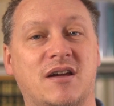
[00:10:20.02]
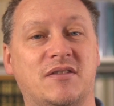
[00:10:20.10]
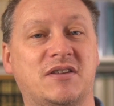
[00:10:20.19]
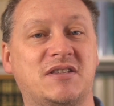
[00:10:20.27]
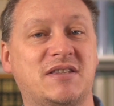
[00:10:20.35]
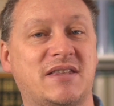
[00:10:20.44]

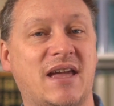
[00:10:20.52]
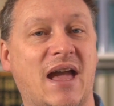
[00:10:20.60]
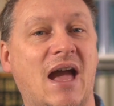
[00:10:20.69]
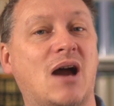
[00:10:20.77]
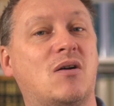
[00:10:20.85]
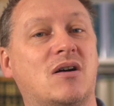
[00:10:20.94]
This is the
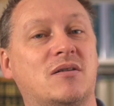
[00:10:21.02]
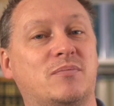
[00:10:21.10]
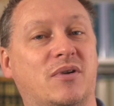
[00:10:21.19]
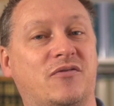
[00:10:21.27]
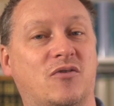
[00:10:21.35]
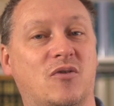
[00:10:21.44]
hour
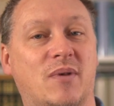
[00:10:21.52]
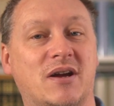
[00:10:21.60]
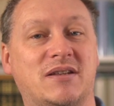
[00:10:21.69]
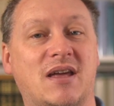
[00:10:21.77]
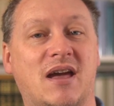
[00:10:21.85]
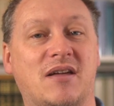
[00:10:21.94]
before my
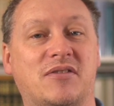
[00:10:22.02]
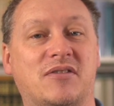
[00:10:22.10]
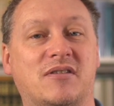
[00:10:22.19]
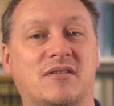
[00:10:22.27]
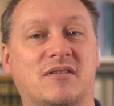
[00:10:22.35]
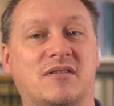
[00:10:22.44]
death.
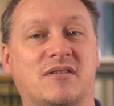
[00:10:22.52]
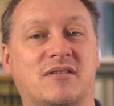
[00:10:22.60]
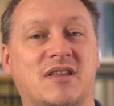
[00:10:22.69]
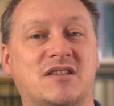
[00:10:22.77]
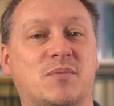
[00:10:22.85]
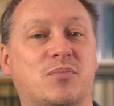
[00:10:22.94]

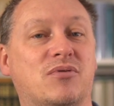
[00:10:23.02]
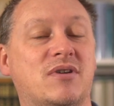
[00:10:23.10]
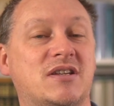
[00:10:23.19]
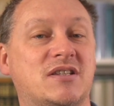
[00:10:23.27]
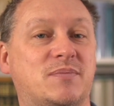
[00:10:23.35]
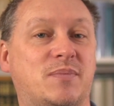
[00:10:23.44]
There's a
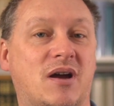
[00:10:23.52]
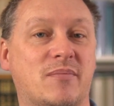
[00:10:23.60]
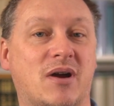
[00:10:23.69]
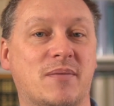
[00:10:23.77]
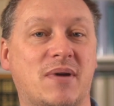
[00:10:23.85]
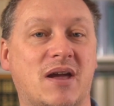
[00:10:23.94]
priest by
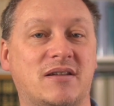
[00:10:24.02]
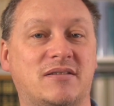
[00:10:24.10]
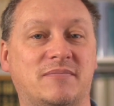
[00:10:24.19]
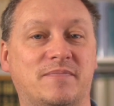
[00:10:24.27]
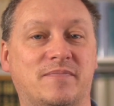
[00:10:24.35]
my bed."